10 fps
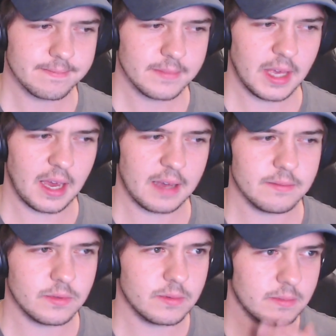Yeah,
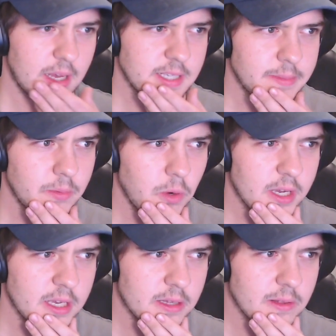has it been
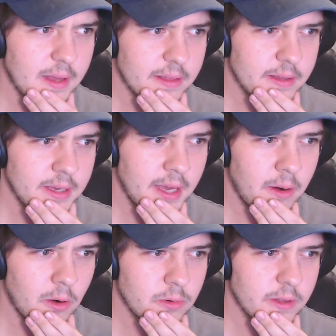working lately? How
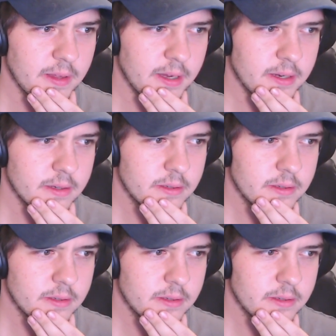old are they?